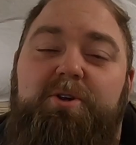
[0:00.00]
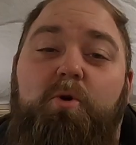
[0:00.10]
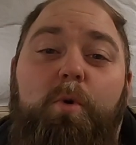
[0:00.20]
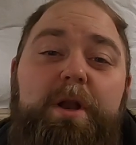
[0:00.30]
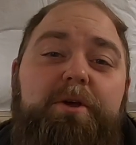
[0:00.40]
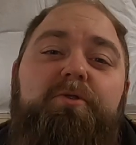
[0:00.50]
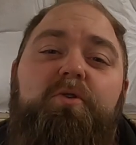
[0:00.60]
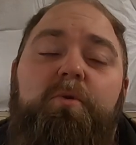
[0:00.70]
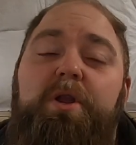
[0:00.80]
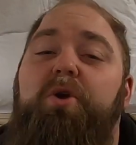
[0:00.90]
So what do you
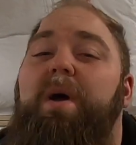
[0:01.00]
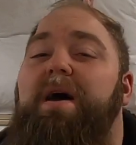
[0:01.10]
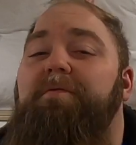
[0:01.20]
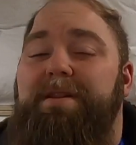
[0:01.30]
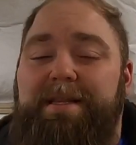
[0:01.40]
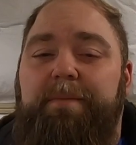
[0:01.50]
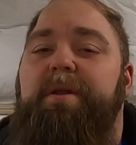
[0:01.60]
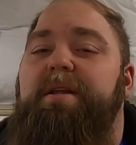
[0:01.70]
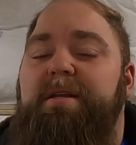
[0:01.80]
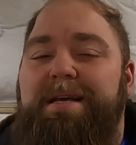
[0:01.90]
do when you have
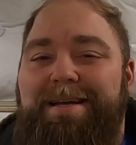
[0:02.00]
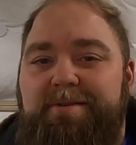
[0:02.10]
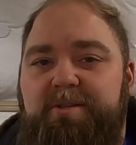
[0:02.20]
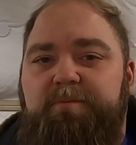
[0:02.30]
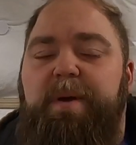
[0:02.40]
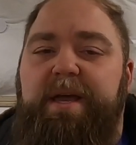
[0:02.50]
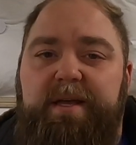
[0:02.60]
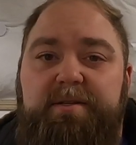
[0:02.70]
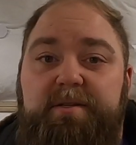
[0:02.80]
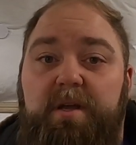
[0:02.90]
limited
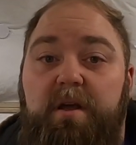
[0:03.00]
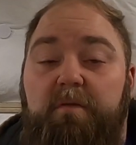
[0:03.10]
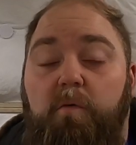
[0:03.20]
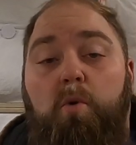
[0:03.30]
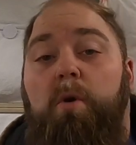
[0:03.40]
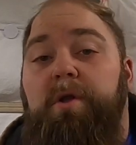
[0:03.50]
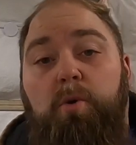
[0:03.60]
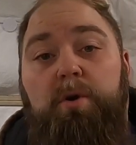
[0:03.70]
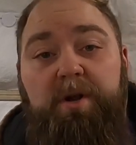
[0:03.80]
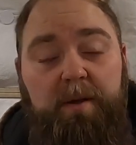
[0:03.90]
space for
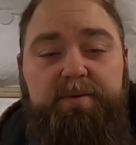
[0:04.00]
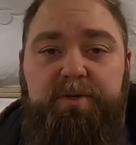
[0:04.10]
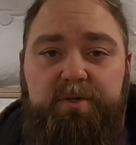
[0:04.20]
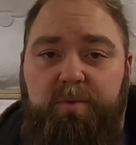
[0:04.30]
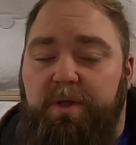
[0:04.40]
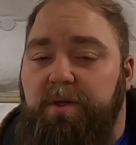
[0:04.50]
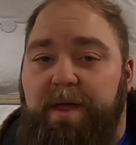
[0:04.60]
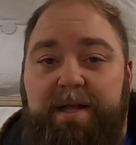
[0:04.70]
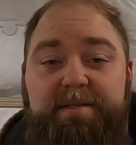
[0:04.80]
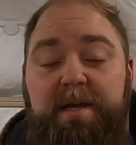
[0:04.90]
your dumpsters, whether
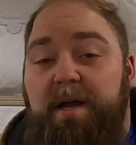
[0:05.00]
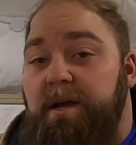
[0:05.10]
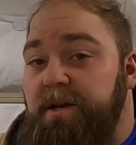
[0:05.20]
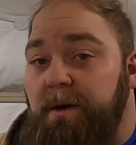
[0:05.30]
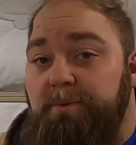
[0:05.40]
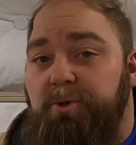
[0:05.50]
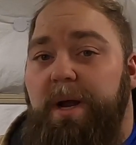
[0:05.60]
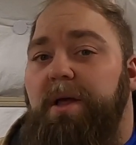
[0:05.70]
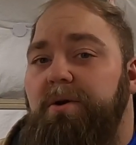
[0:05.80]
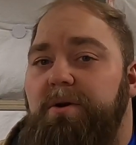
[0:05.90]
that's dump
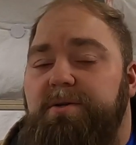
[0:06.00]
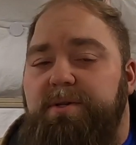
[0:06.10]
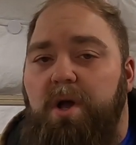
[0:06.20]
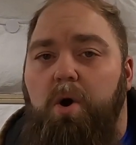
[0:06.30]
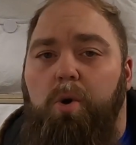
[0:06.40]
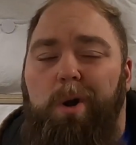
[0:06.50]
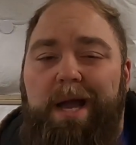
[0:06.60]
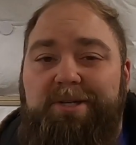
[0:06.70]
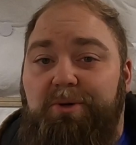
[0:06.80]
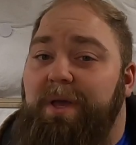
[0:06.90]
trailers or
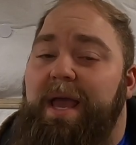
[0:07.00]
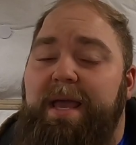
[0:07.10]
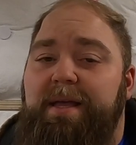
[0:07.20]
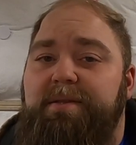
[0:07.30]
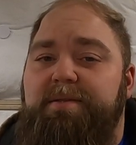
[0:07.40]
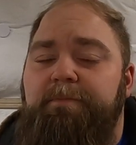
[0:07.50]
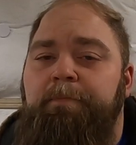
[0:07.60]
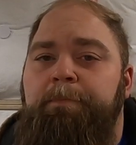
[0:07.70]
actual cans?